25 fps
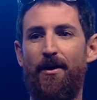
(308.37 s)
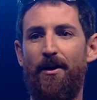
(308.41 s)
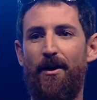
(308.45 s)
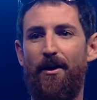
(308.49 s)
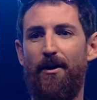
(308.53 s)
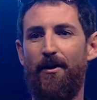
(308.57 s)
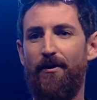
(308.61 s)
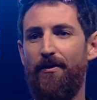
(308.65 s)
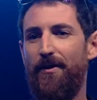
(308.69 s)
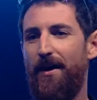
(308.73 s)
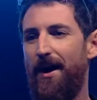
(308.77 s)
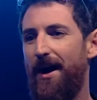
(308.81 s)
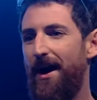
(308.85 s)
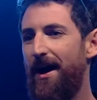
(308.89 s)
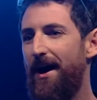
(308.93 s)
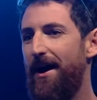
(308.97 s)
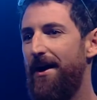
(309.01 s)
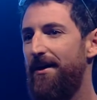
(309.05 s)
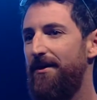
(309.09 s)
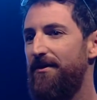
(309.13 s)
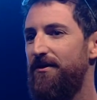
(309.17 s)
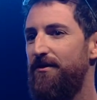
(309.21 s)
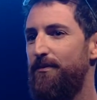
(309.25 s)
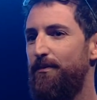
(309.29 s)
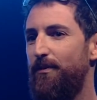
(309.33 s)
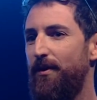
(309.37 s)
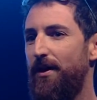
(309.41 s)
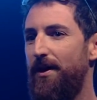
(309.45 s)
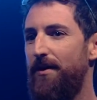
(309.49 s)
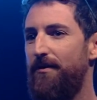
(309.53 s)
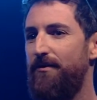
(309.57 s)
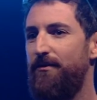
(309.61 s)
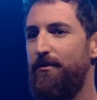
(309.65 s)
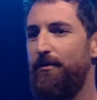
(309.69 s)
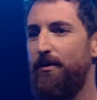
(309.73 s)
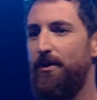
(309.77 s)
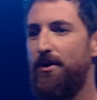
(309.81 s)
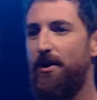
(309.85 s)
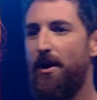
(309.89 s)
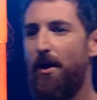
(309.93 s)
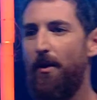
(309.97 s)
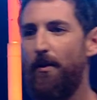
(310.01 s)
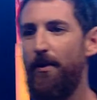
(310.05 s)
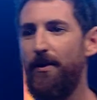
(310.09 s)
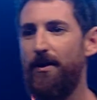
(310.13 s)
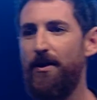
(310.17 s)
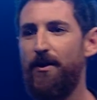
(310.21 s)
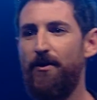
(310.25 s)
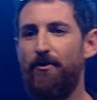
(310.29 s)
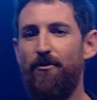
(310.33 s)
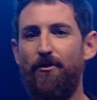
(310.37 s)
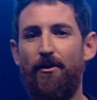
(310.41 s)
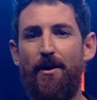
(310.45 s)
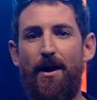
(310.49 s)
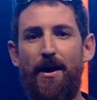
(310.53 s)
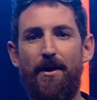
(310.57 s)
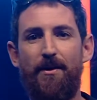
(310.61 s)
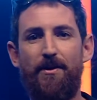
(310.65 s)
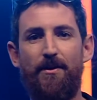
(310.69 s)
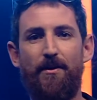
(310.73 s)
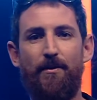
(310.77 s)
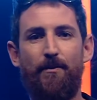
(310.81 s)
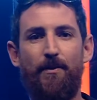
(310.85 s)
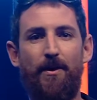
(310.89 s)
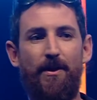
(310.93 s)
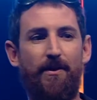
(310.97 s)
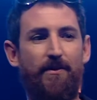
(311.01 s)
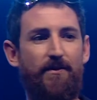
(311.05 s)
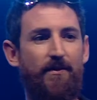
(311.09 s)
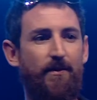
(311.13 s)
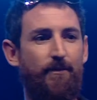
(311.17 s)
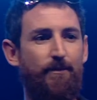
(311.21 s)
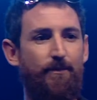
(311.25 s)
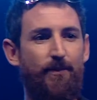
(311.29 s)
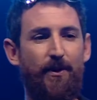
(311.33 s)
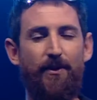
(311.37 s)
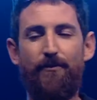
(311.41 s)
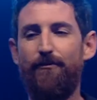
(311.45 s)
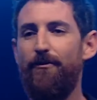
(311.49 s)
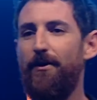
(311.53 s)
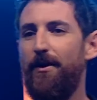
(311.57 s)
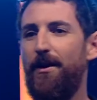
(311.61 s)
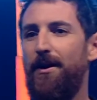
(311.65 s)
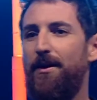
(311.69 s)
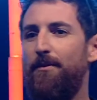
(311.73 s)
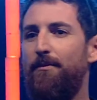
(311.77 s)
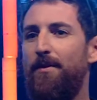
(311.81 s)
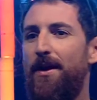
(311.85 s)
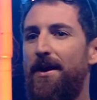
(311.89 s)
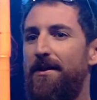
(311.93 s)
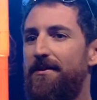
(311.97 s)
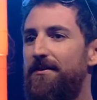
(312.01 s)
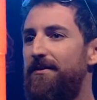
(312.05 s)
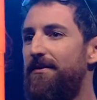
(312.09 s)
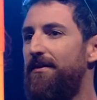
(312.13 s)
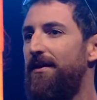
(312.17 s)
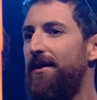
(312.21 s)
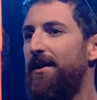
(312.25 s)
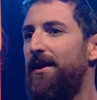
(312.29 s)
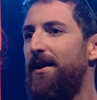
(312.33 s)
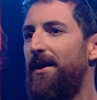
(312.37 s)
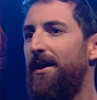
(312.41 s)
on the hardest briefs when no one can crack them and it's a big fucking mess,